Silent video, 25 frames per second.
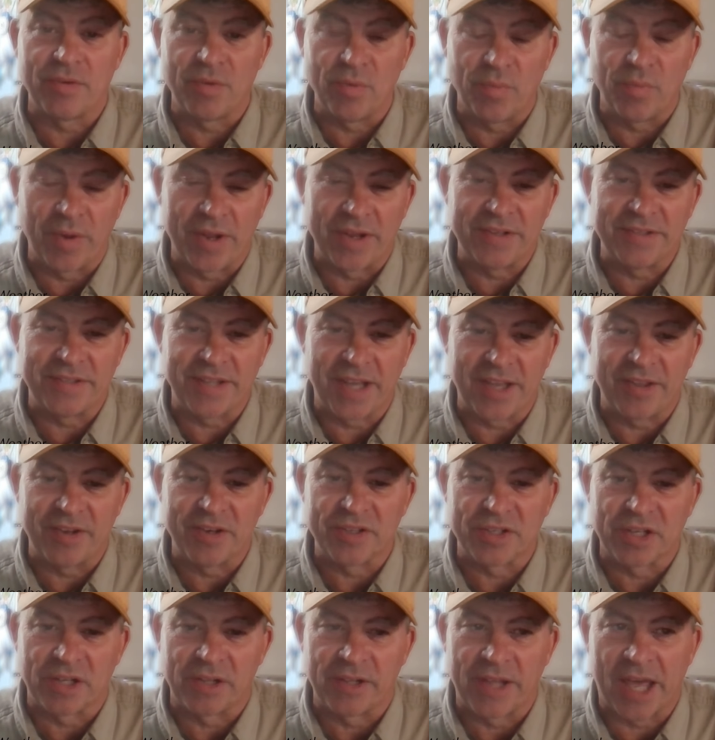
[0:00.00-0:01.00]
Through Wednesday,
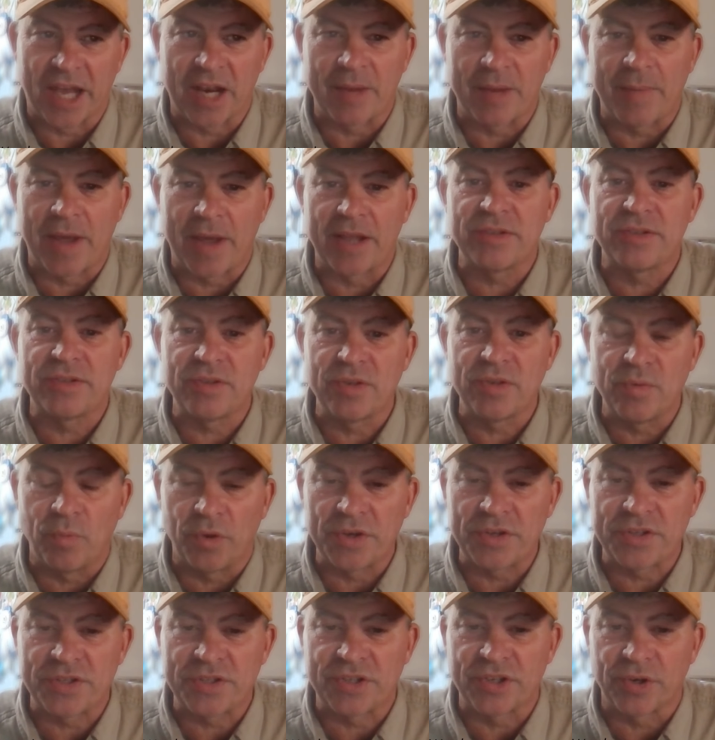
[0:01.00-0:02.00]
there's a lot of monsoon
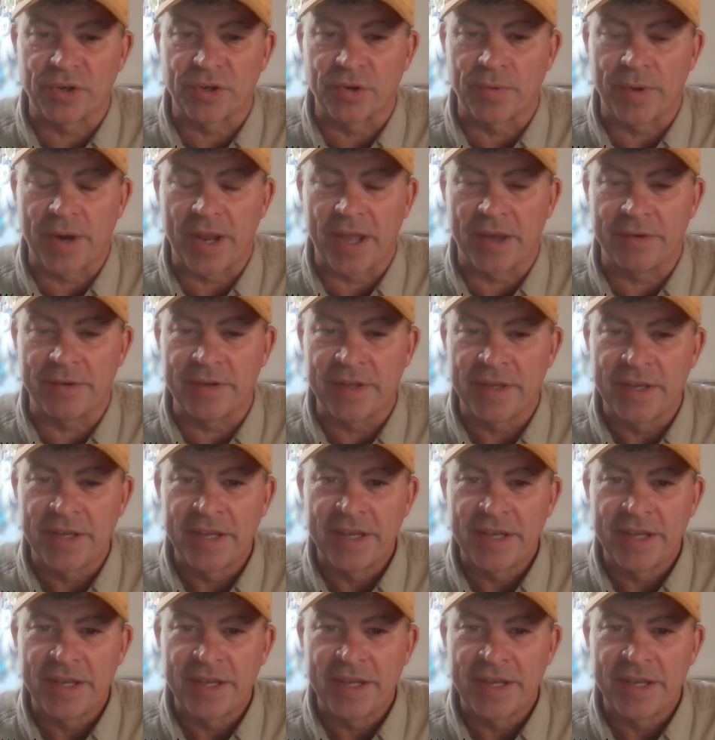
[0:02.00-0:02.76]
moisture around,